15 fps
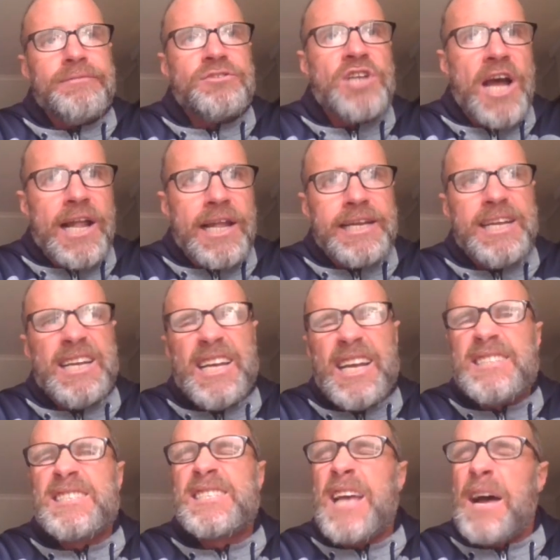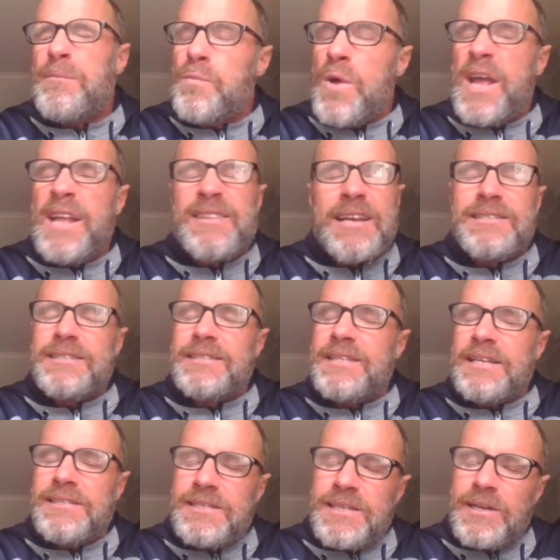if Charlie can get somewhere, doesn't
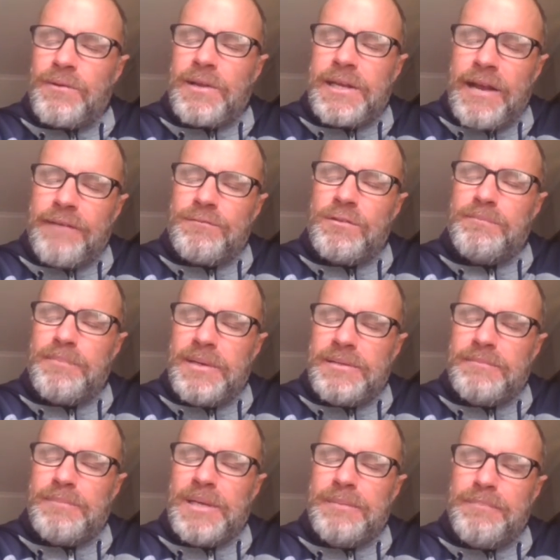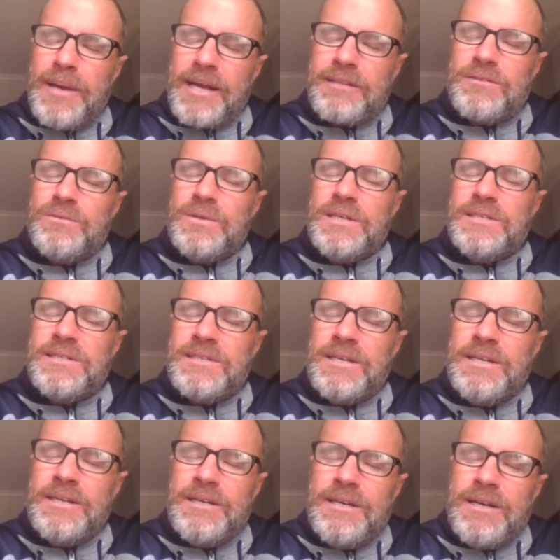necessarily have to be back to
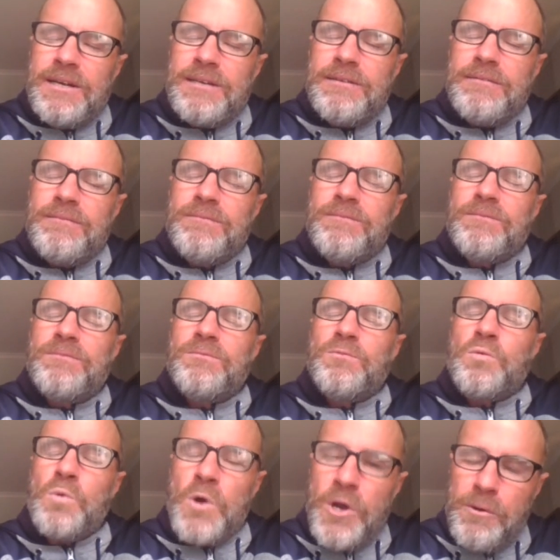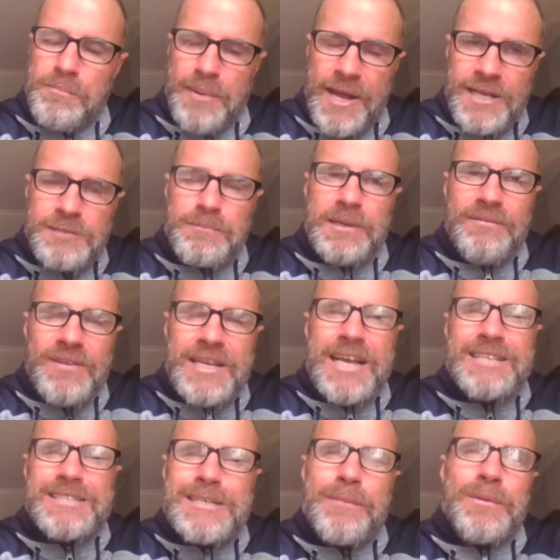his real best, but if he can
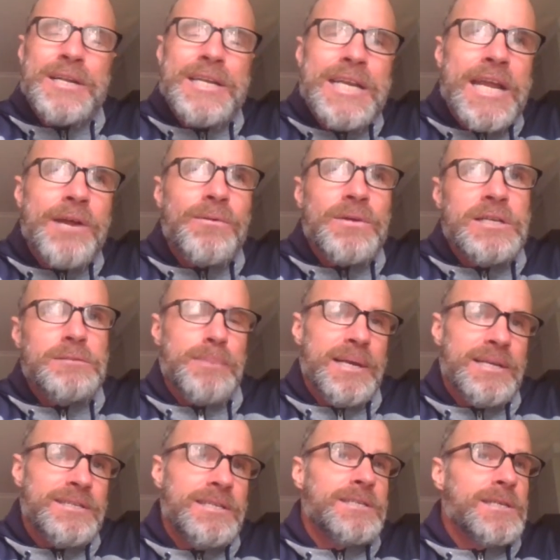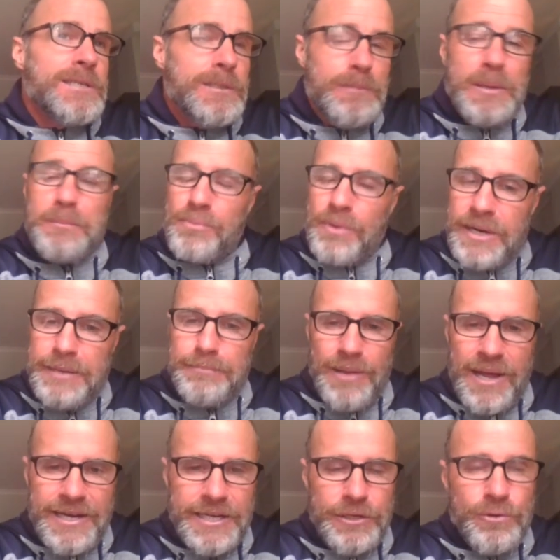get someone near his best, he's going to be pretty
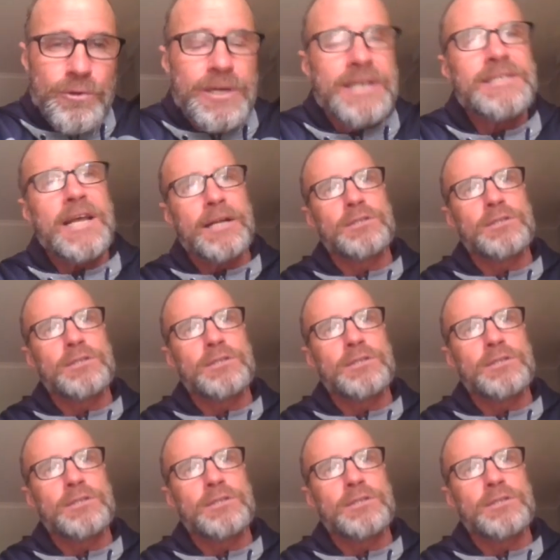bloody good as